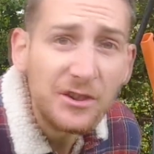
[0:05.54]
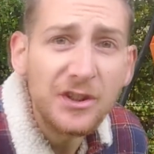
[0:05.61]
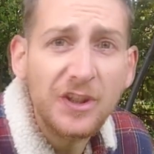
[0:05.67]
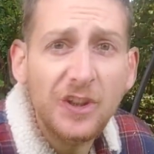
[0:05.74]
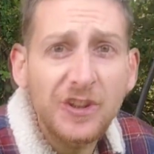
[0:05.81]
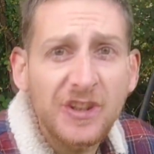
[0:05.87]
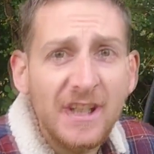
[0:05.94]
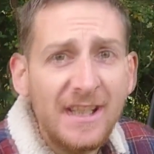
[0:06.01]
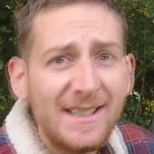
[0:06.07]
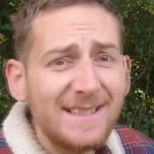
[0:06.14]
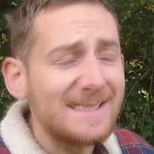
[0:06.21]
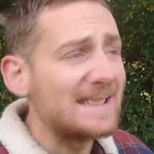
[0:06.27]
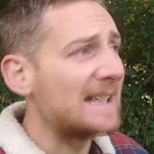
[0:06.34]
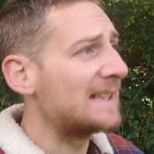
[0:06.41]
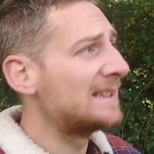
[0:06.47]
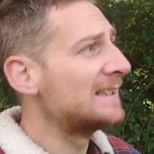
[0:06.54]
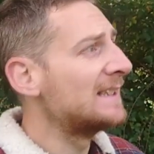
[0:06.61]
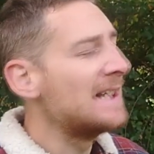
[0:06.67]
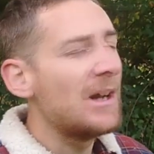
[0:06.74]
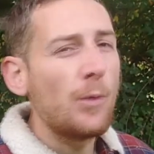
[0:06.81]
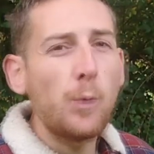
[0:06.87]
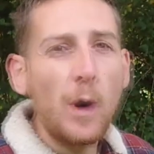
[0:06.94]
here, the country cottage gardener.
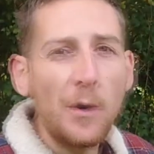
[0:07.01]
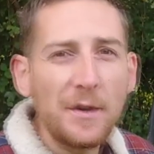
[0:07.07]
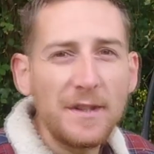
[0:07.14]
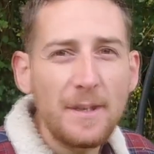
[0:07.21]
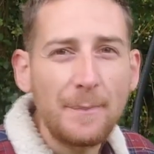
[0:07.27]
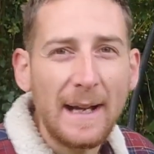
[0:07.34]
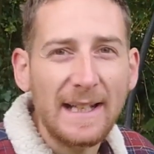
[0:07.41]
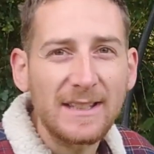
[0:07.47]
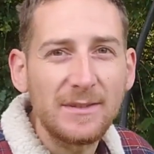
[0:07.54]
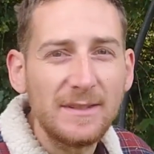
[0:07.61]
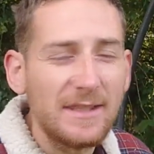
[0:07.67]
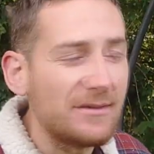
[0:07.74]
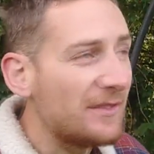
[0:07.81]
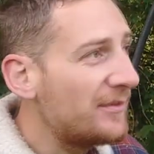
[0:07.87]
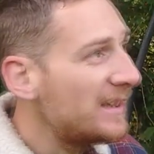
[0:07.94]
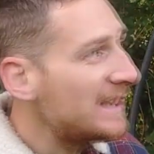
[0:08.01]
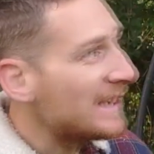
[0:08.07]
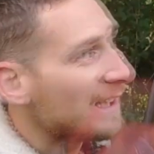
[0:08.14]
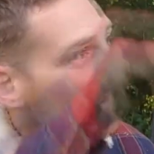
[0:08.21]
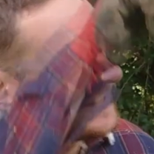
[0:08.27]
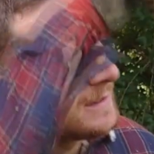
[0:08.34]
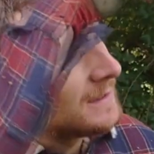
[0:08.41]
Welcome you back to another
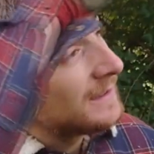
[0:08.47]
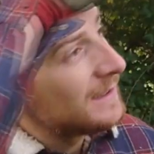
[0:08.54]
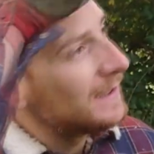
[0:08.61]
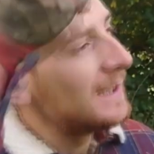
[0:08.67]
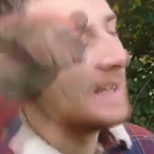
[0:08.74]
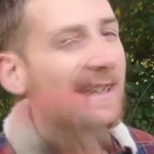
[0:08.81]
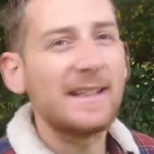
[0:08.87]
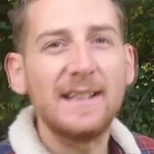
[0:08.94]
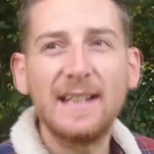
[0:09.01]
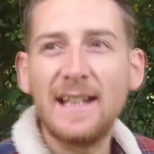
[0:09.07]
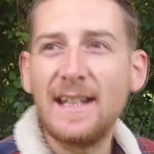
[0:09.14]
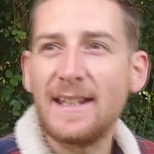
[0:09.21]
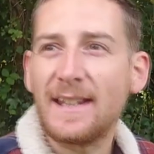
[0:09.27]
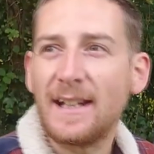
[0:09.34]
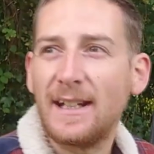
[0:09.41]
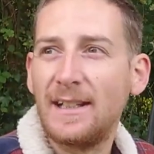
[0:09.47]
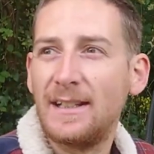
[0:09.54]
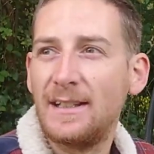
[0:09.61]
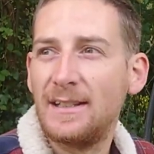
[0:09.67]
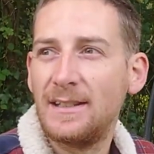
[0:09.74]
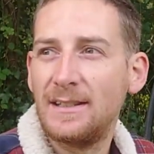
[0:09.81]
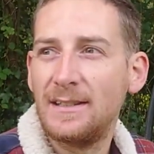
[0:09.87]
video. Can you hear
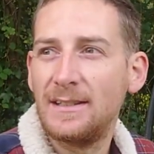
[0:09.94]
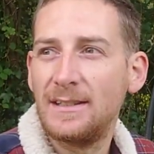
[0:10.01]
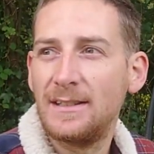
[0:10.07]
that?